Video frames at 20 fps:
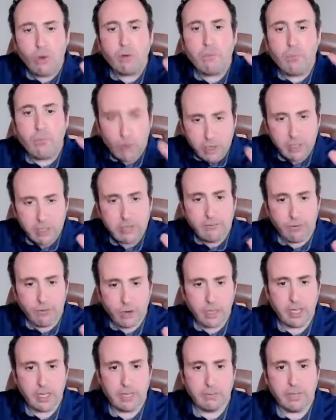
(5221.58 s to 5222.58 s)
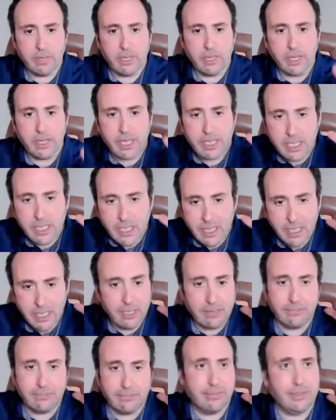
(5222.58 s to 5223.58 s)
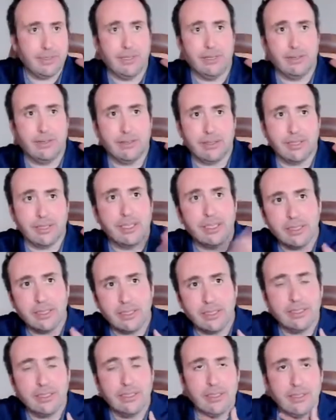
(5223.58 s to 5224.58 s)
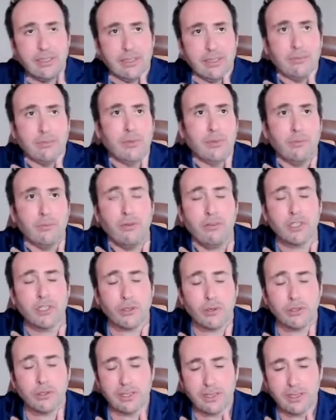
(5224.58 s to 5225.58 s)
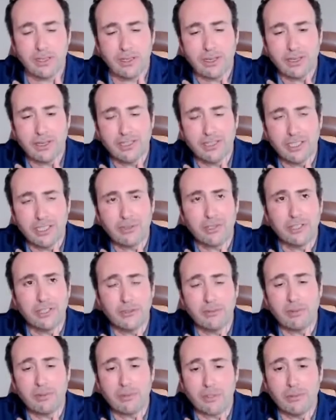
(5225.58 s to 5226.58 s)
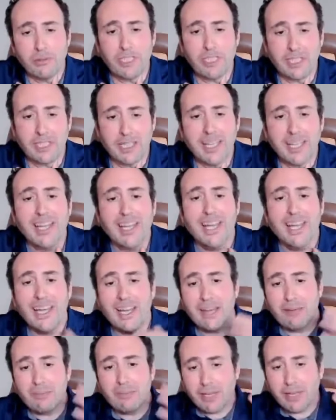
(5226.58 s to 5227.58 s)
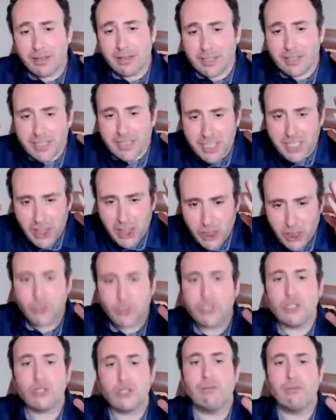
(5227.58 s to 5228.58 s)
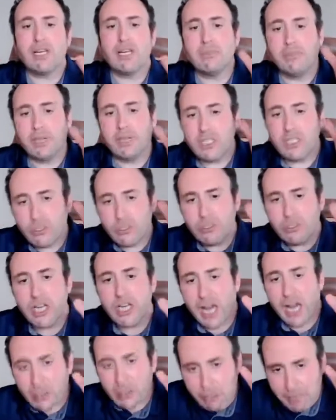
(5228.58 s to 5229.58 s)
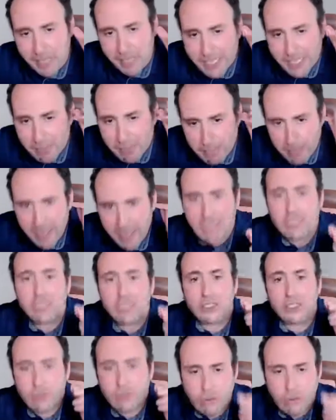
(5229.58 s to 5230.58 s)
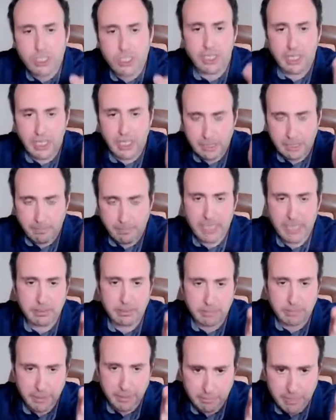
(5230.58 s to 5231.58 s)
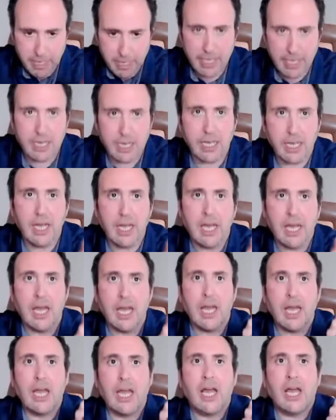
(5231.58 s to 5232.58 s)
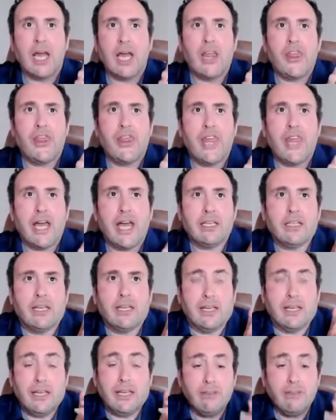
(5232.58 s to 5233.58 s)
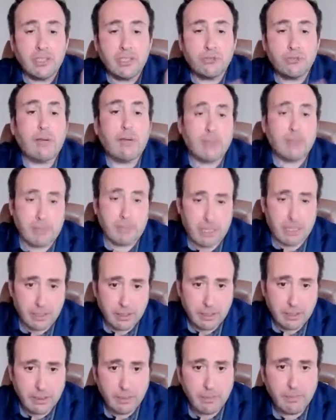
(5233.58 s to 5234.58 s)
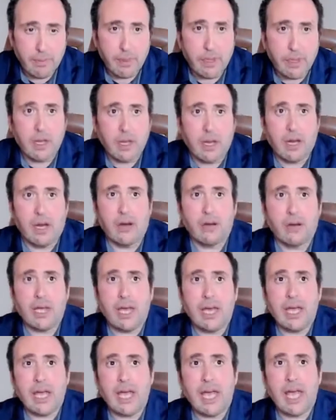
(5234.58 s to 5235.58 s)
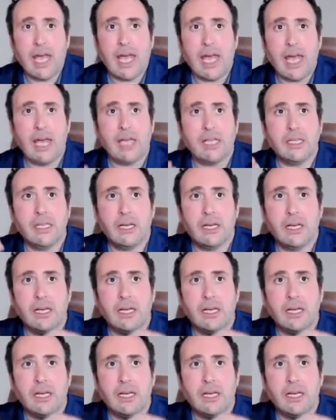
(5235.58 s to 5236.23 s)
important for him that he, you know, the the, the, the movie is called uh, Jiro's Dream of Sushi, because he thought so much about sushi, how to make the best sushi he can possibly make, that he even dreamt about it. Okay, and